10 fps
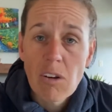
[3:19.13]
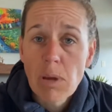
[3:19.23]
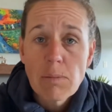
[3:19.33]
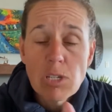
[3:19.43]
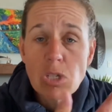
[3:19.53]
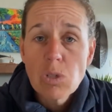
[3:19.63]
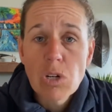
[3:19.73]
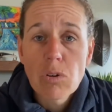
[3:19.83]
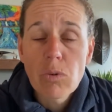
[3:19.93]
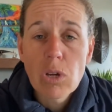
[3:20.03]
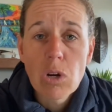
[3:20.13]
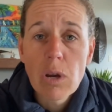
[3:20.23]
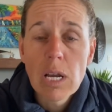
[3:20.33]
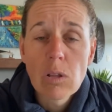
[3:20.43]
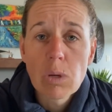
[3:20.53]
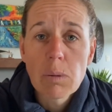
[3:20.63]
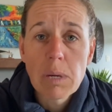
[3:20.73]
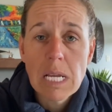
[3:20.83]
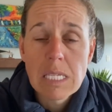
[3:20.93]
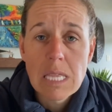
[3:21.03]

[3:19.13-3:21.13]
maybe do your hill repeats